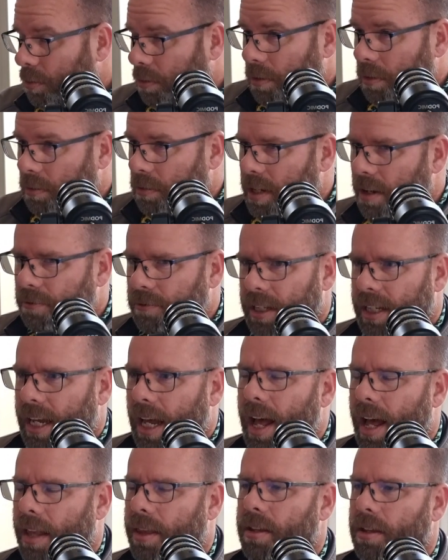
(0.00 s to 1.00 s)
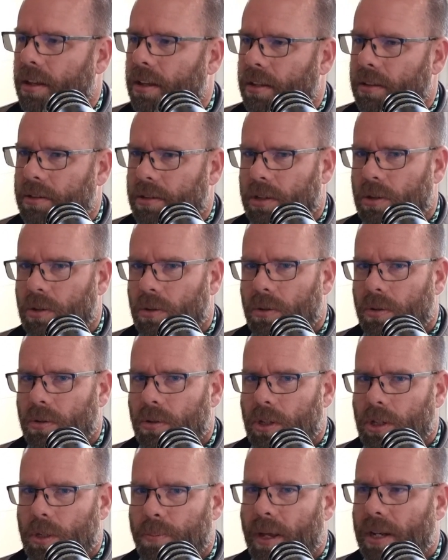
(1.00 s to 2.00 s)
You definitely are.
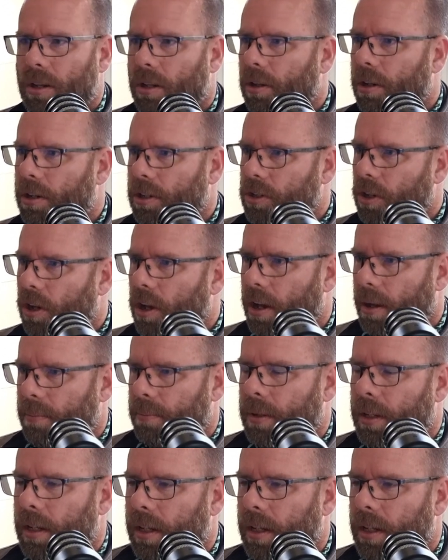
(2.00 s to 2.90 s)
You spend a lot of time